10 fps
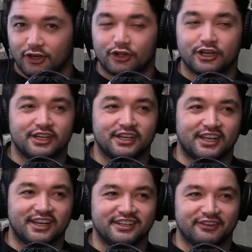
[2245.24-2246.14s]
Lock it in,
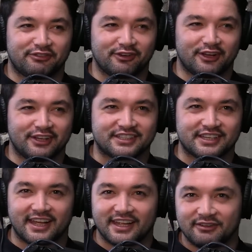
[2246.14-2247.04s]
Eddie. Flights.
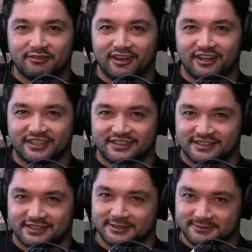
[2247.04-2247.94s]

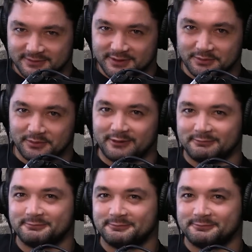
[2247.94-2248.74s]
Flights. It's a good one.